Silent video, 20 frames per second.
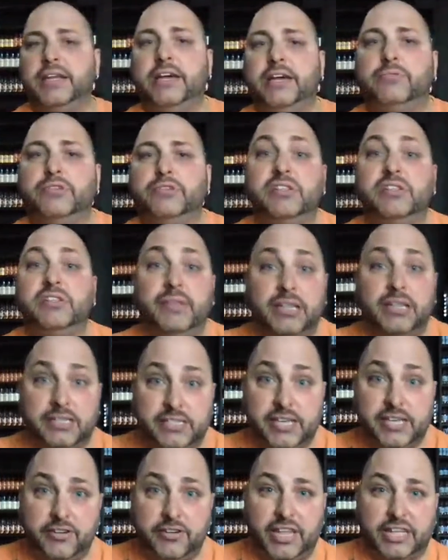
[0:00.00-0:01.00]
it was the
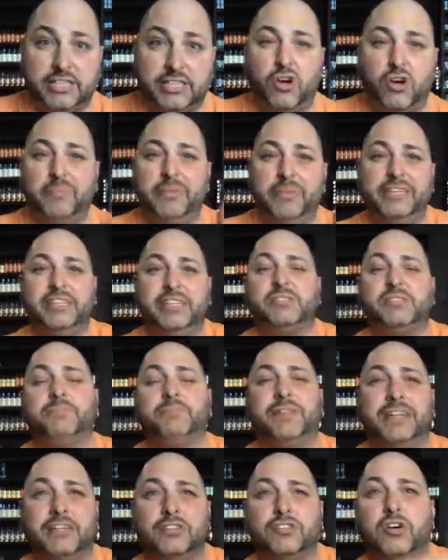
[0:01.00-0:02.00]
military that taught me
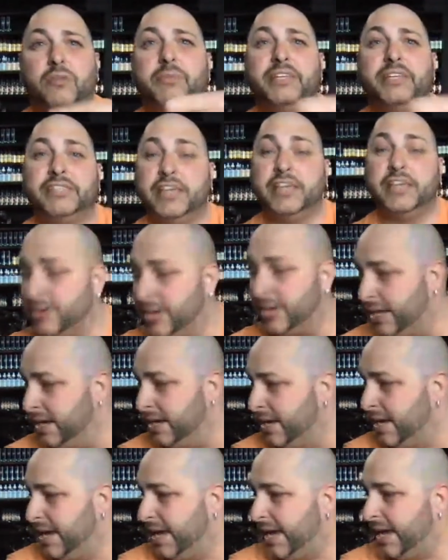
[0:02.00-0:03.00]
discipline, that taught me integrity,
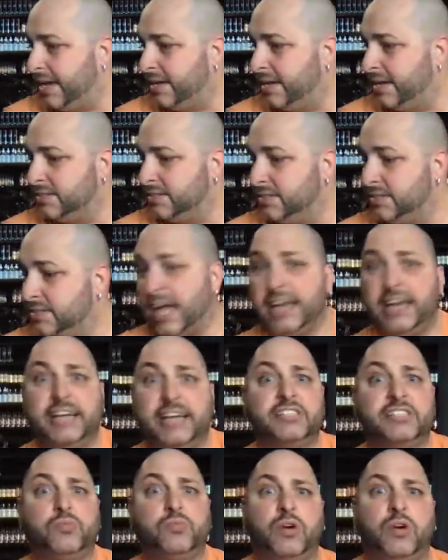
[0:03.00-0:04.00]
and that
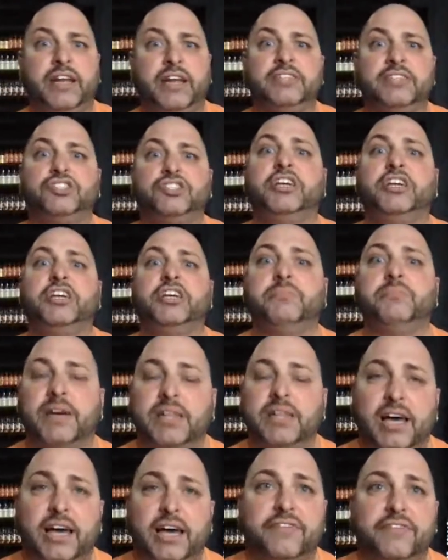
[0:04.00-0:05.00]
has what has changed my
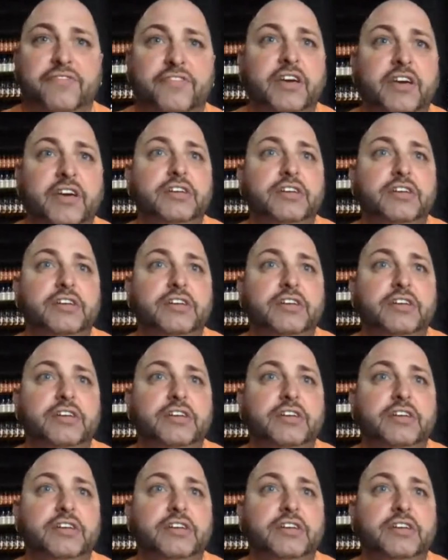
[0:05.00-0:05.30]
life.